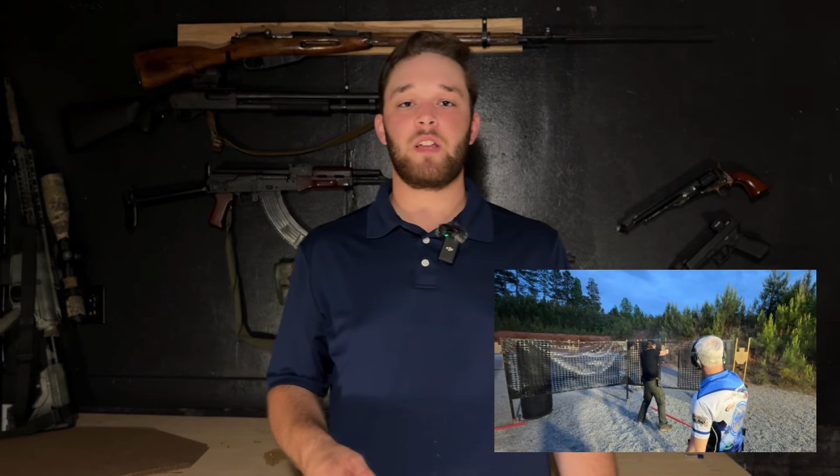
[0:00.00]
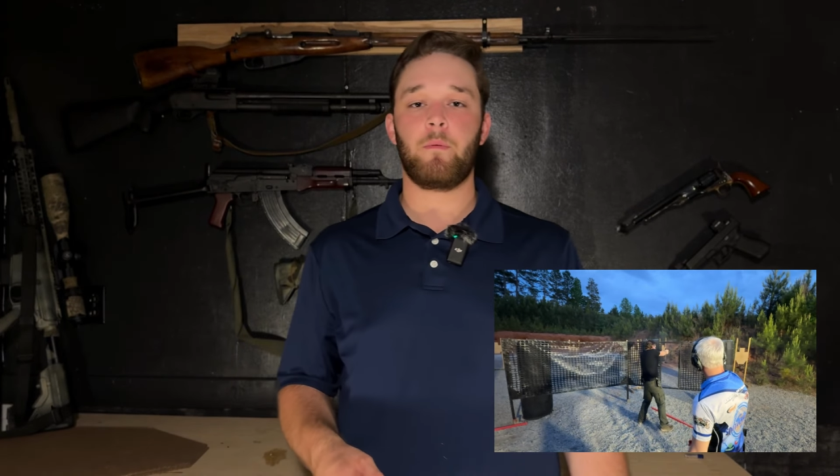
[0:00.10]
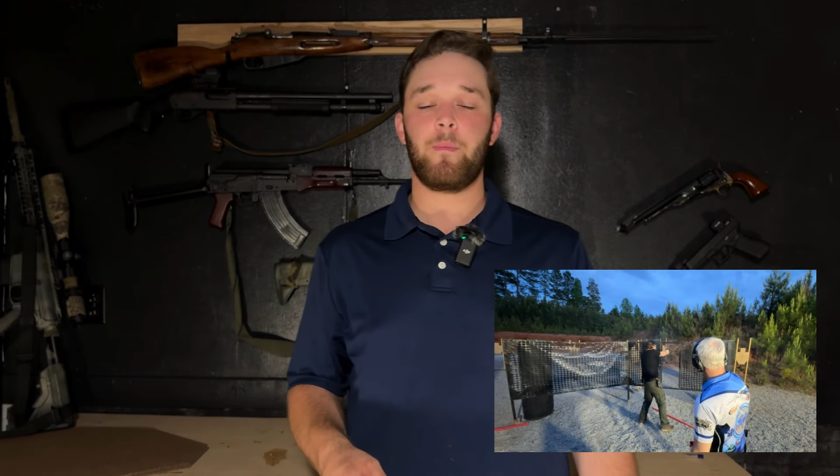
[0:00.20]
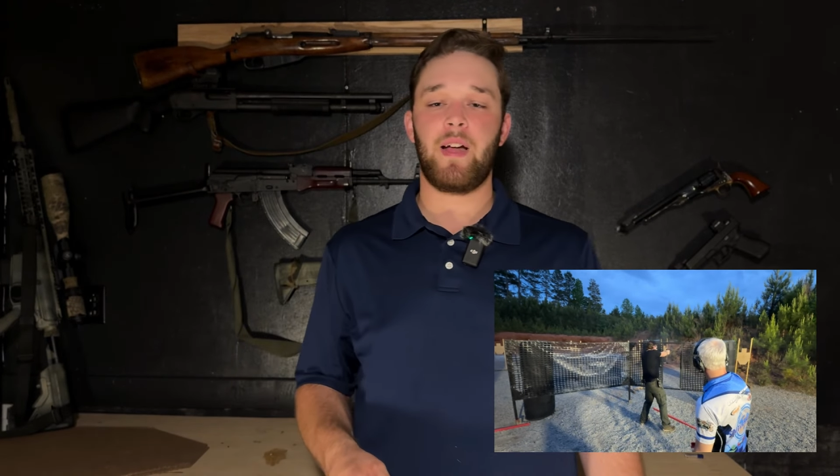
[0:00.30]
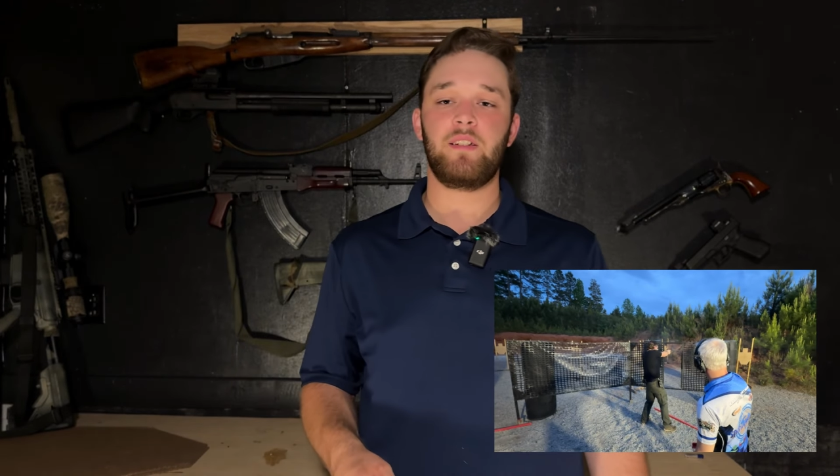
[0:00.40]

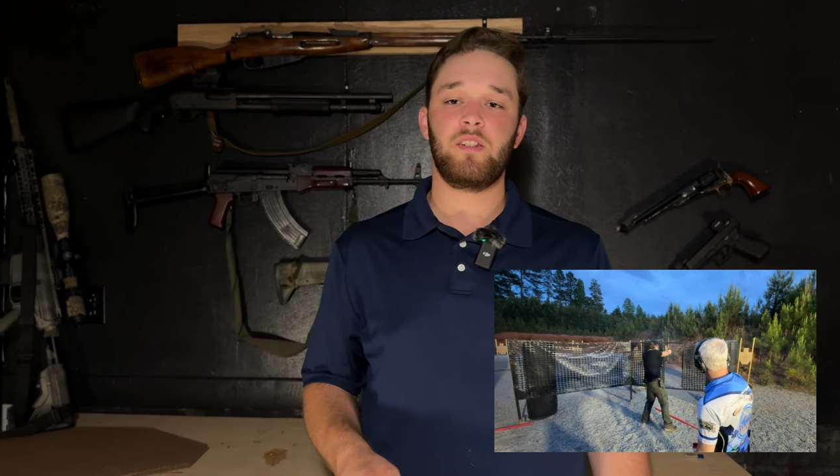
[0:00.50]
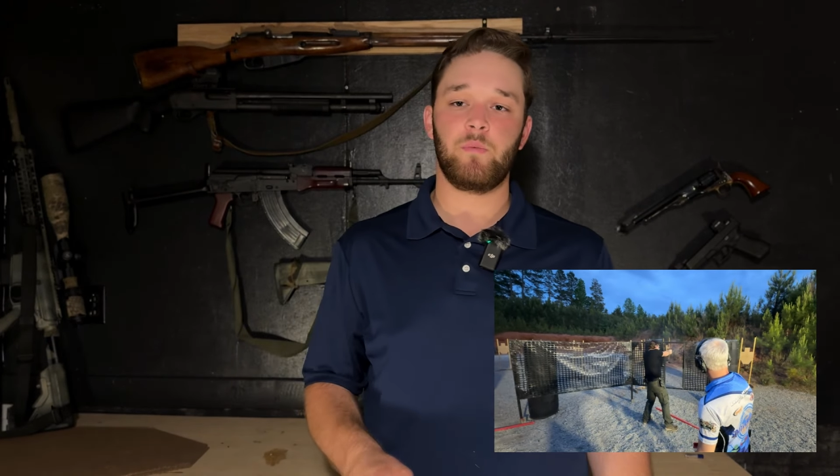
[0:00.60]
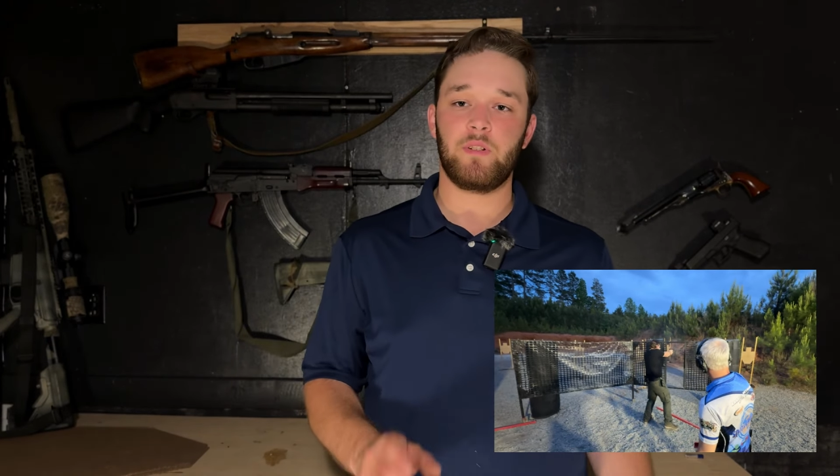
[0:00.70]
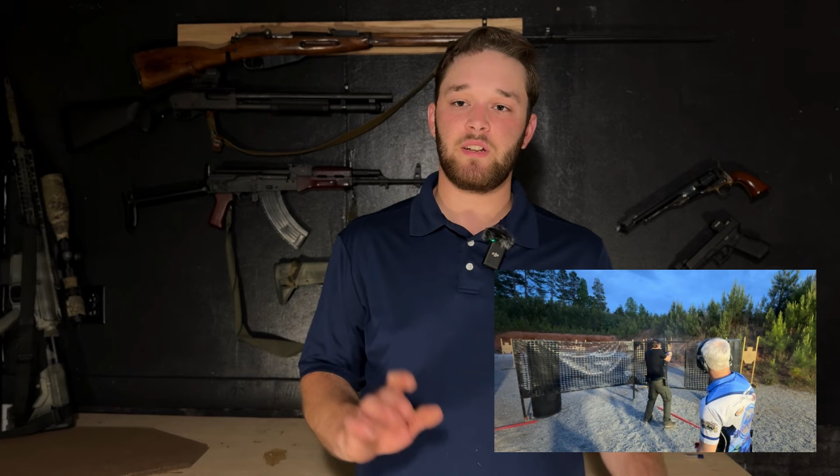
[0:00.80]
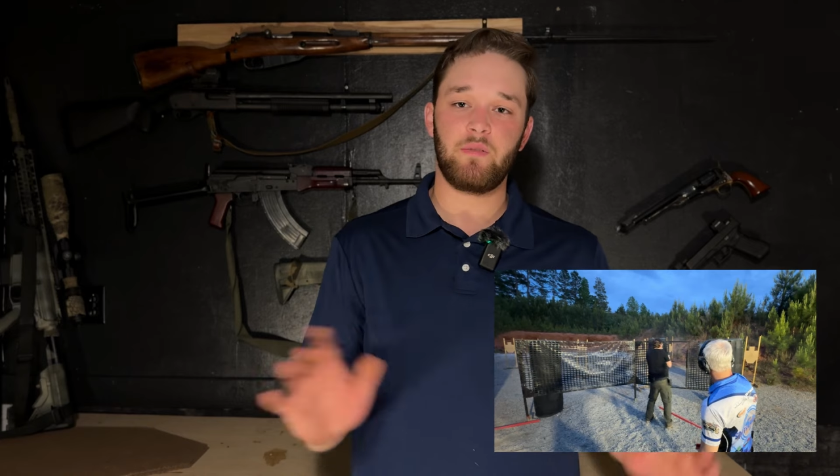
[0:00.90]
couple matches,
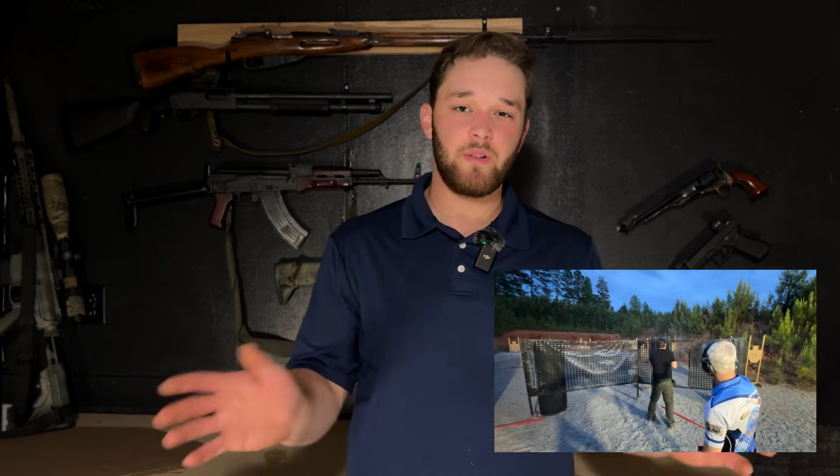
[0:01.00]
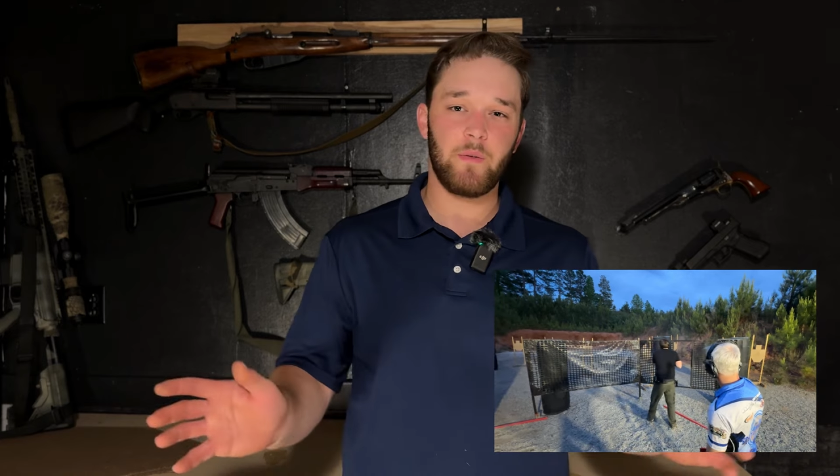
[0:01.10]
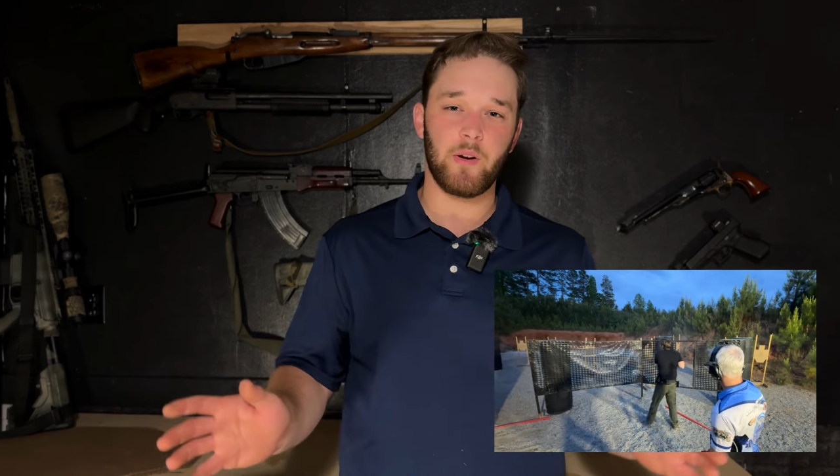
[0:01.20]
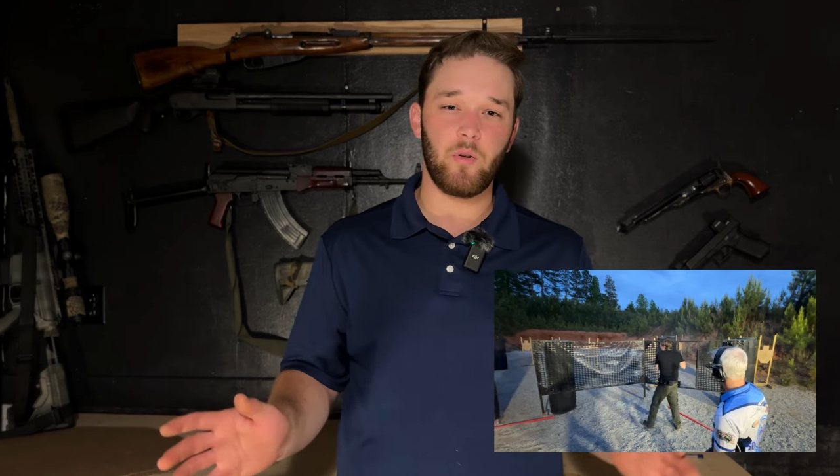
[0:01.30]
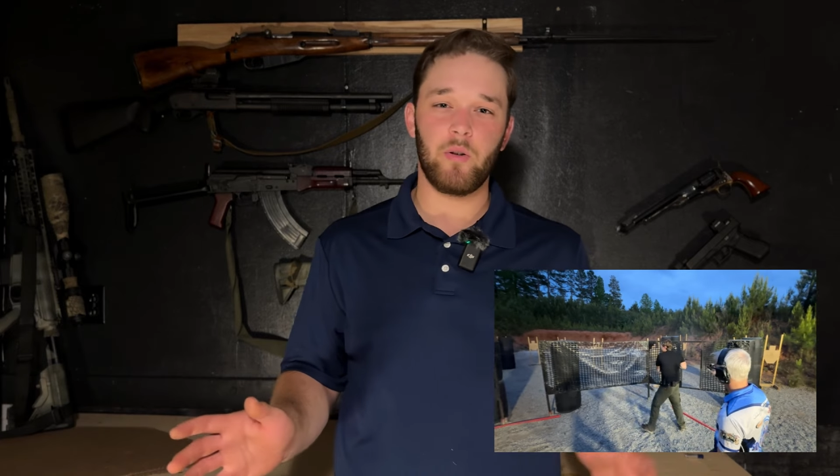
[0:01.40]
which I didn't really
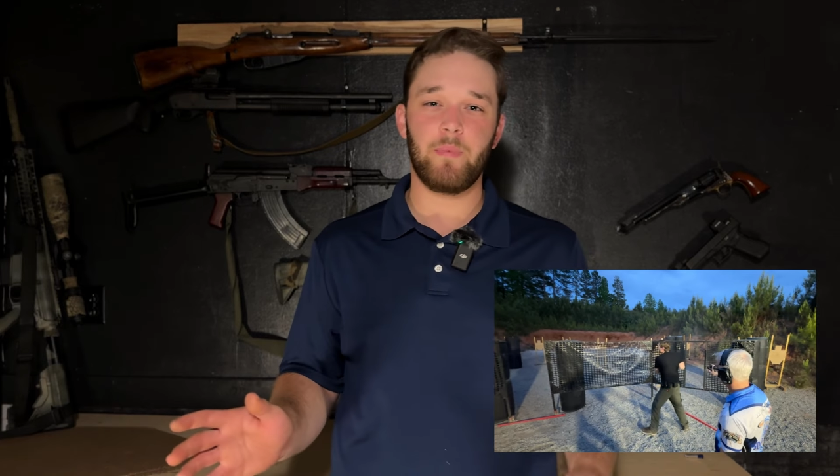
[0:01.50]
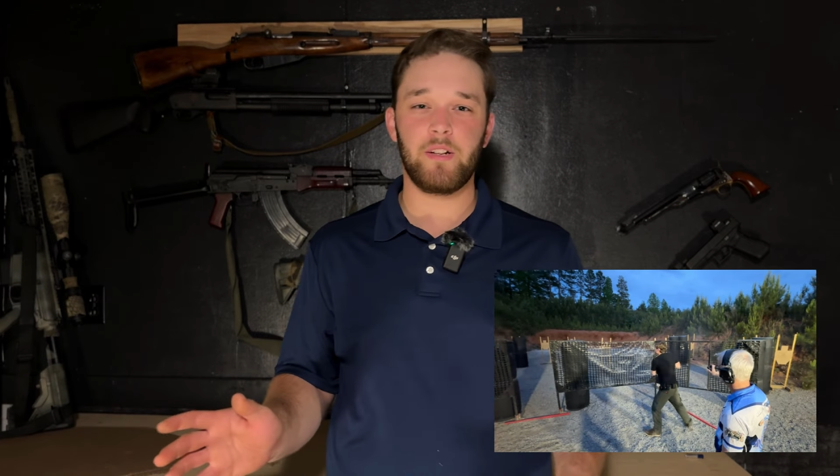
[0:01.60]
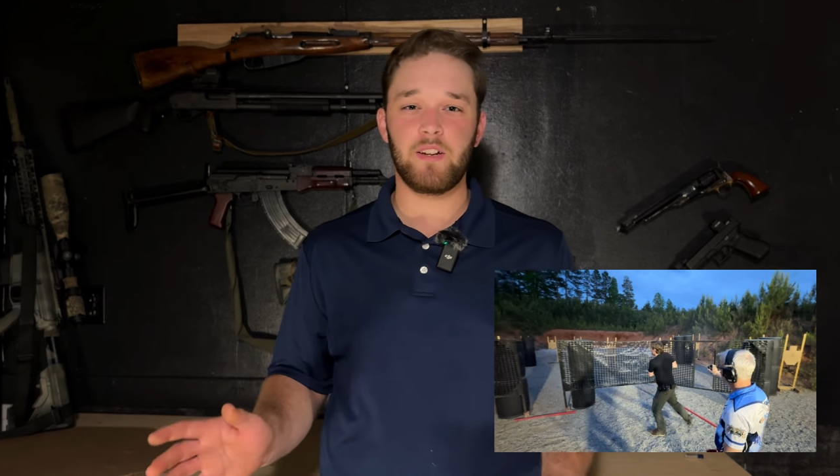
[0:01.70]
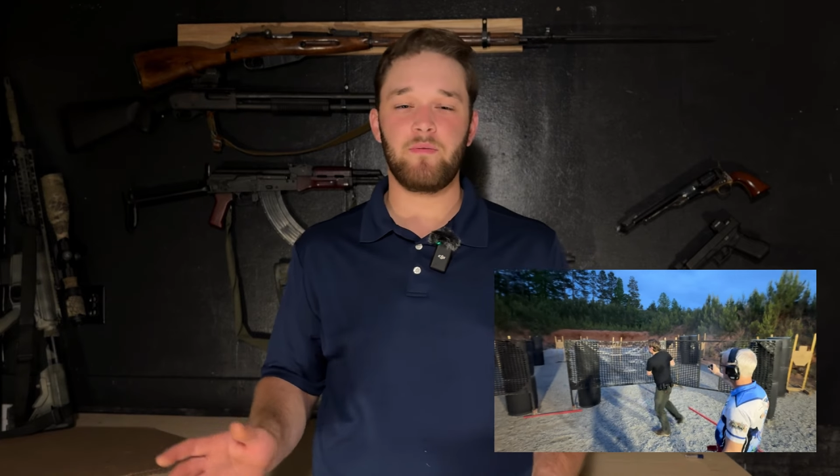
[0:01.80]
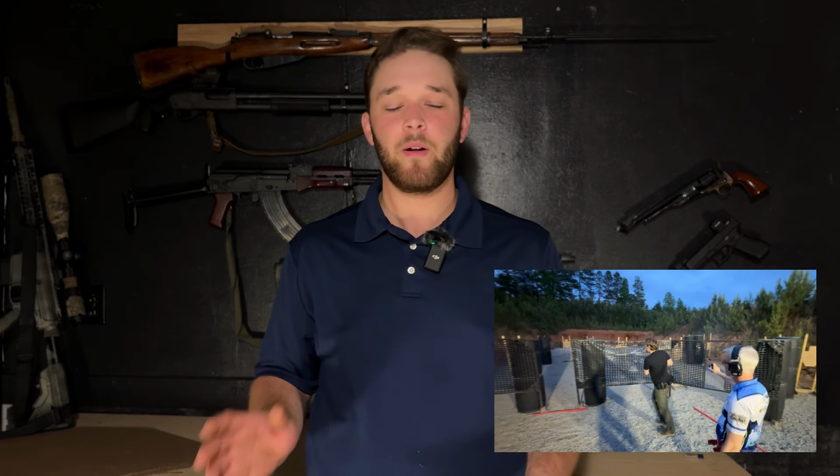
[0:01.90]
record much of them.